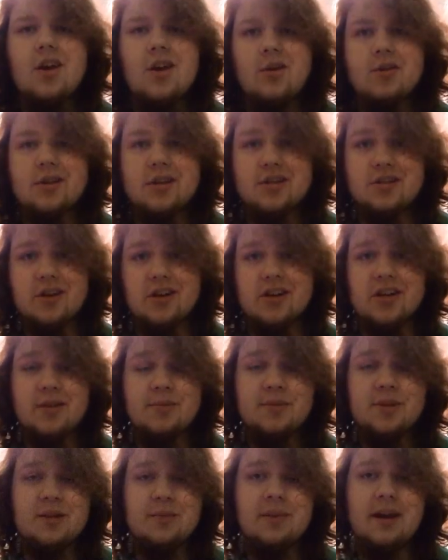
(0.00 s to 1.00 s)
when I started
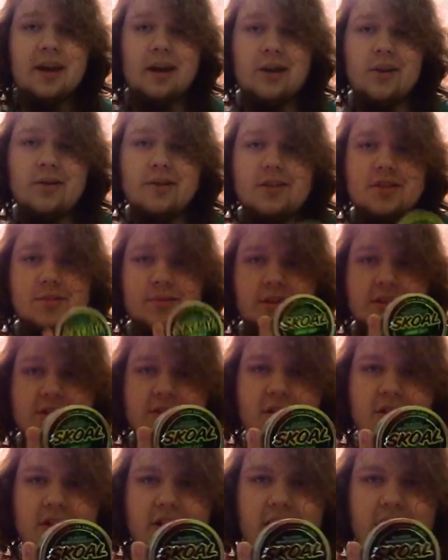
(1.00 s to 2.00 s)
dipping tobacco, this is what I
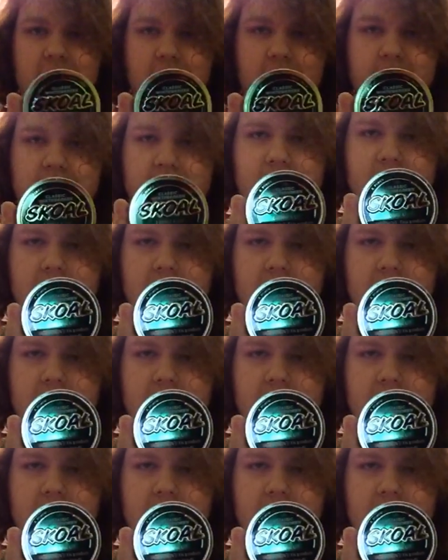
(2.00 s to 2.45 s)
started out with: